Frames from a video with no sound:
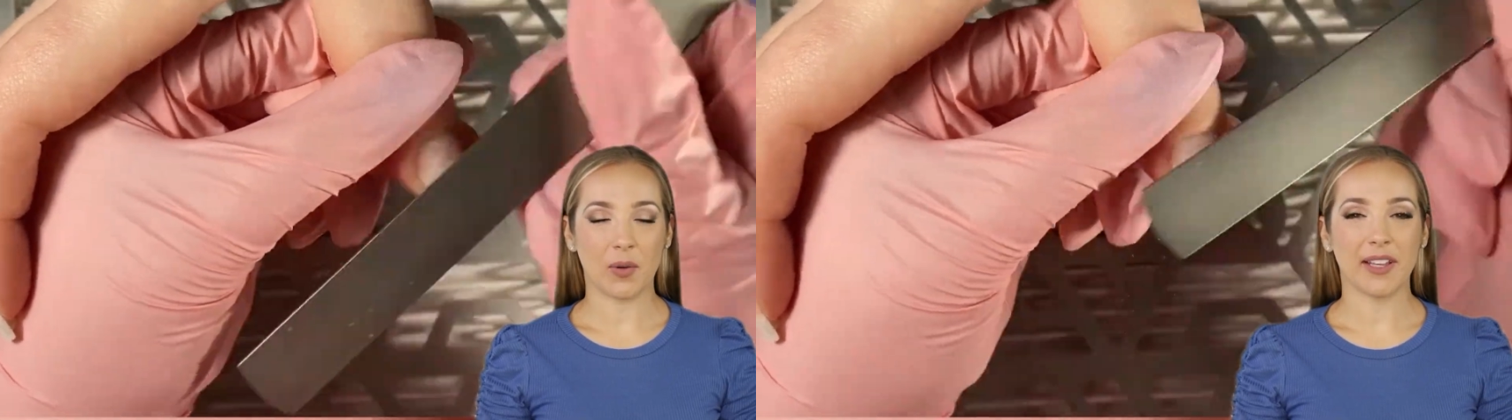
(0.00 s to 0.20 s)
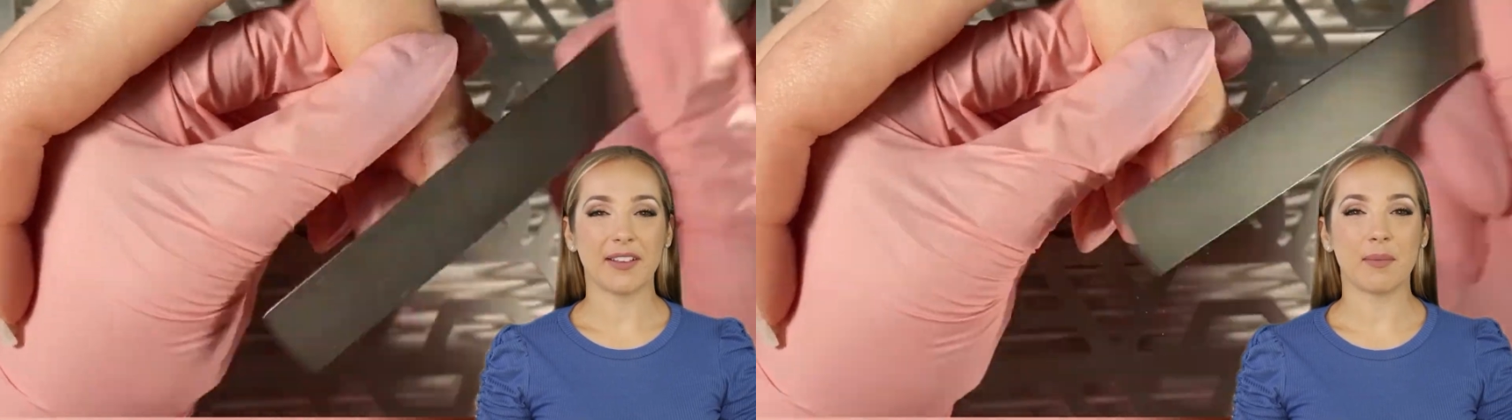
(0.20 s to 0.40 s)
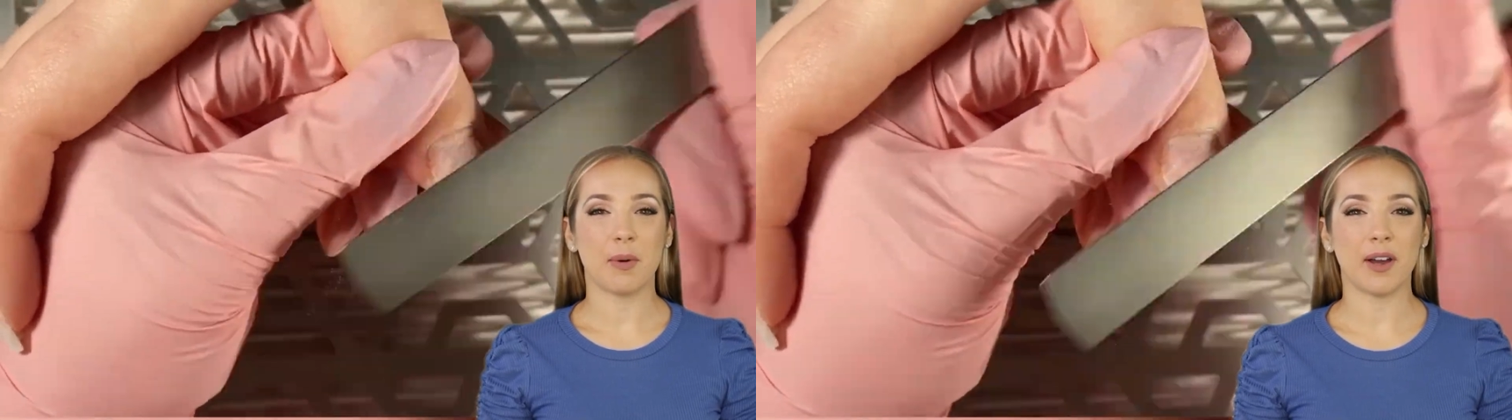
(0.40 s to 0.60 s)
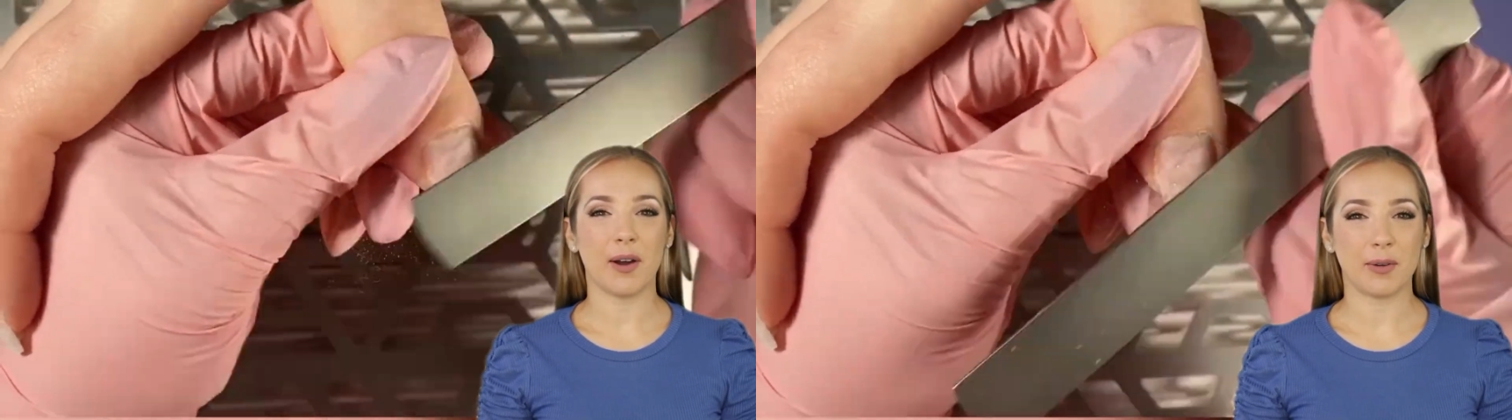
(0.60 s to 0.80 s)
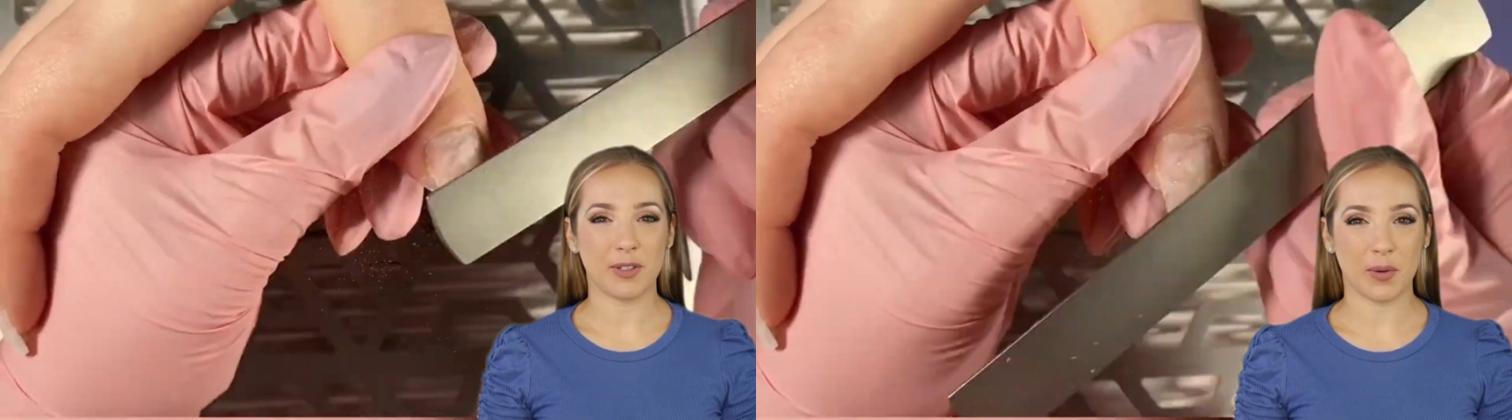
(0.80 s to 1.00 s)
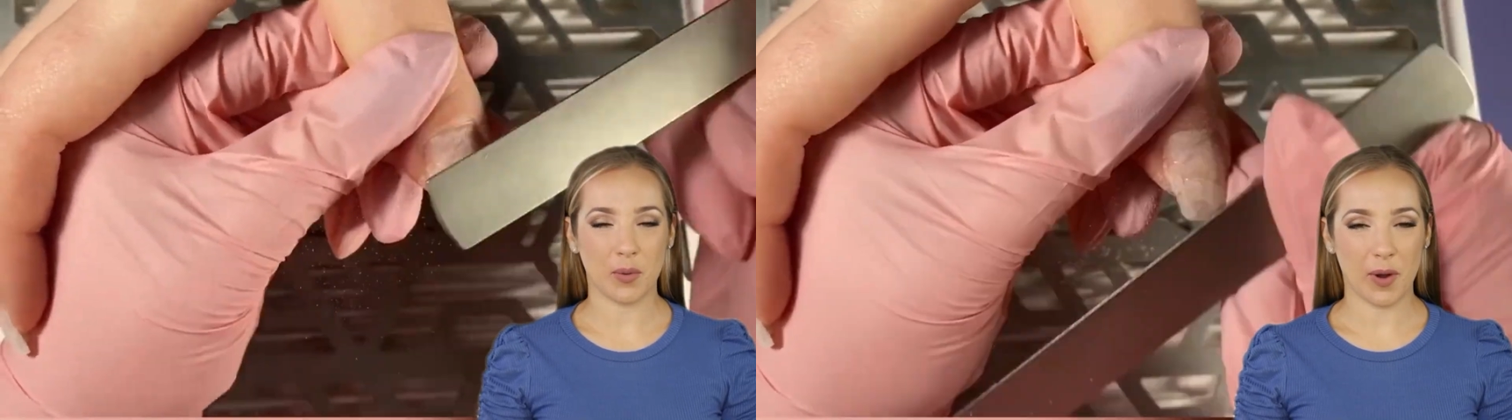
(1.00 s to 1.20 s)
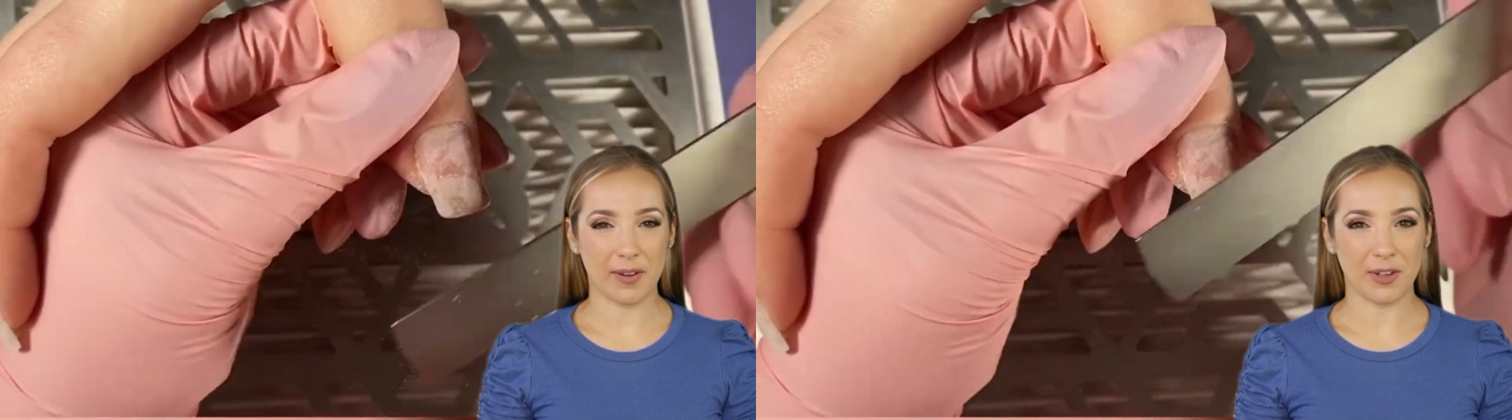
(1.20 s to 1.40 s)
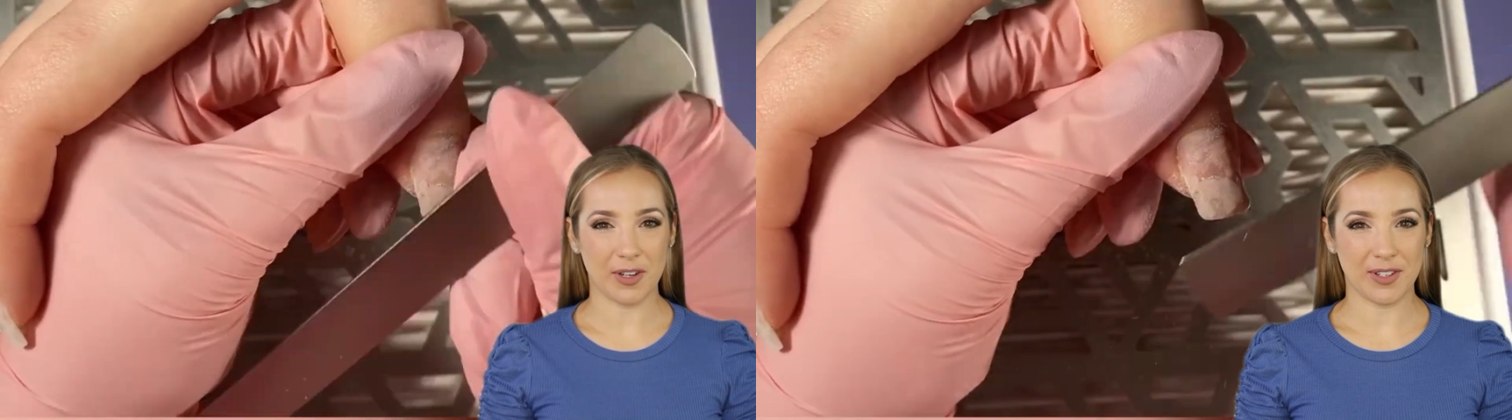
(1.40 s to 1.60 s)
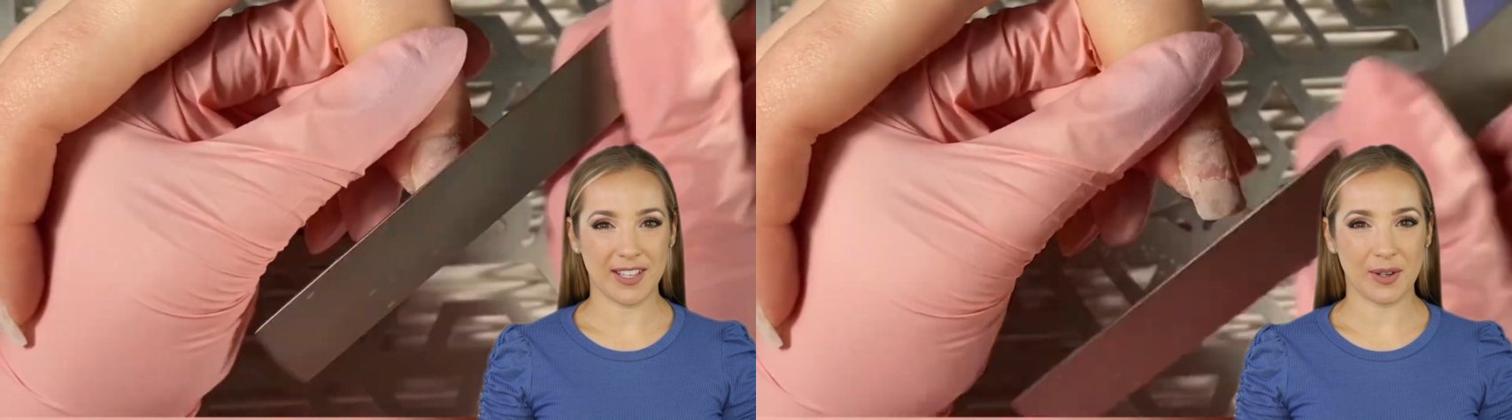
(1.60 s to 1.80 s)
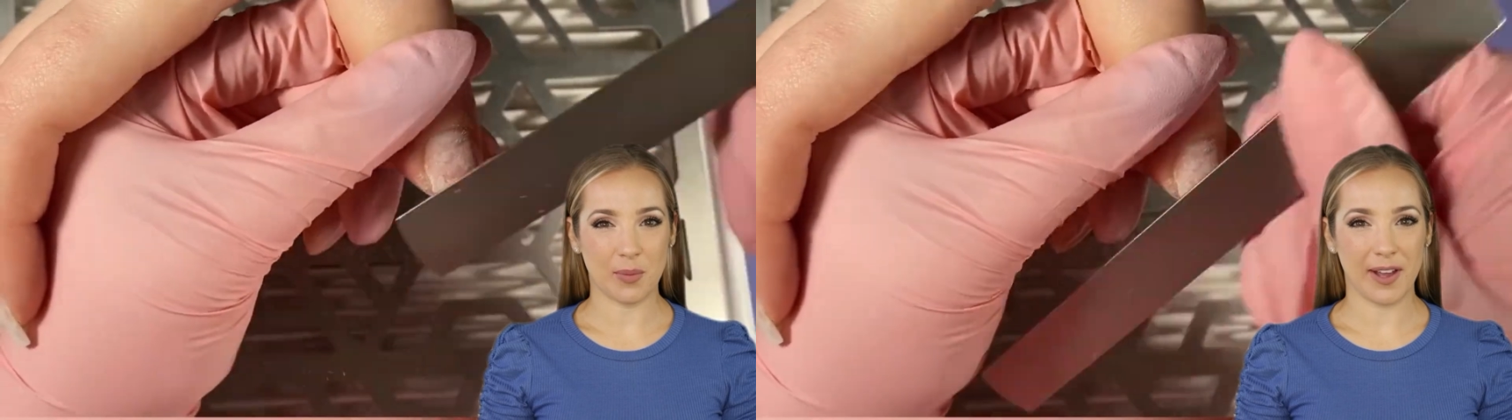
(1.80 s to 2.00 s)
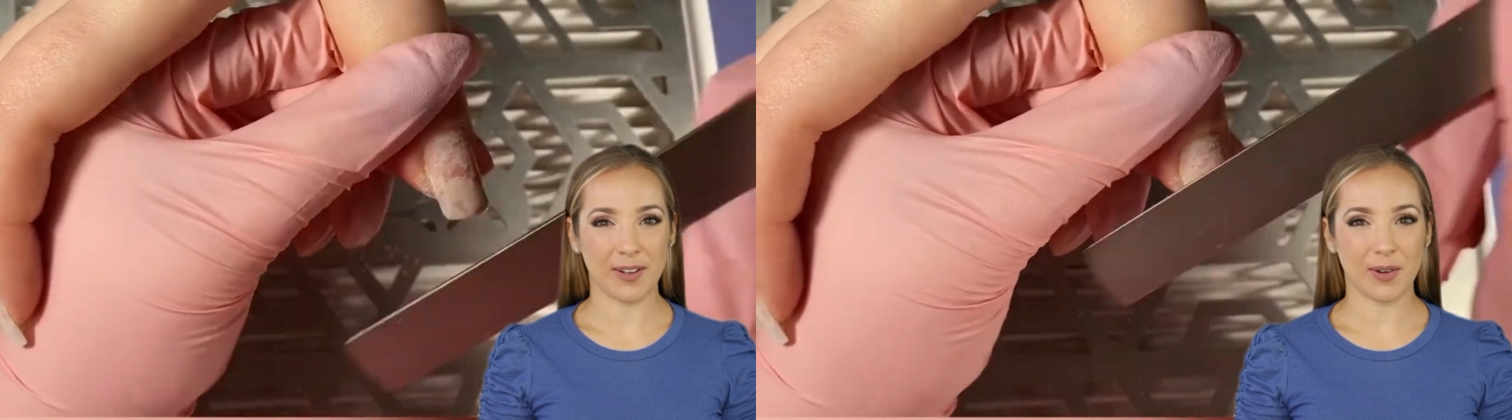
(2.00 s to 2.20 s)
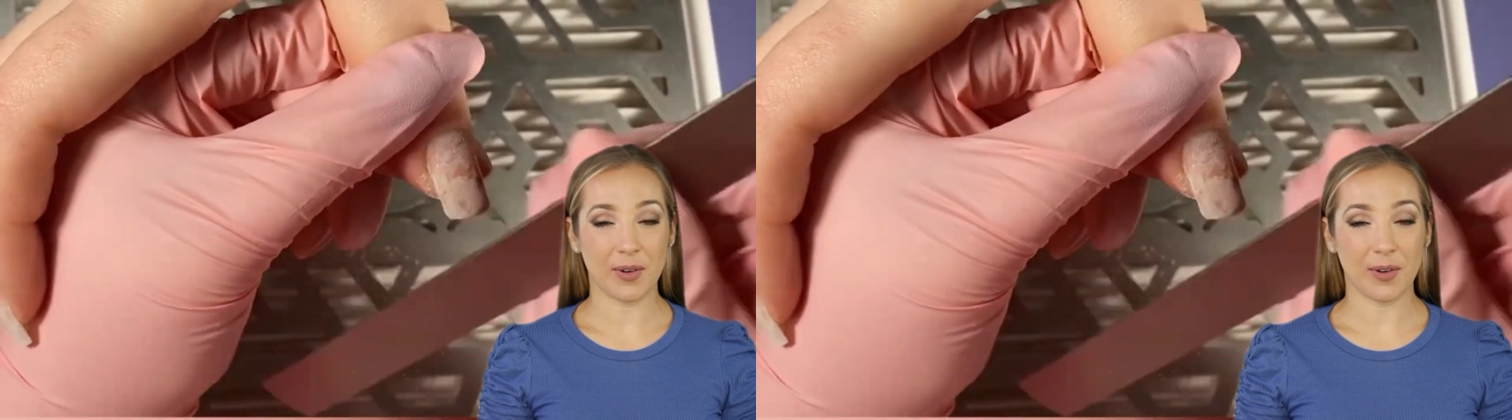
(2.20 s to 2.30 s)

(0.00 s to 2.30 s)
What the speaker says: only from below to avoid reducing the width.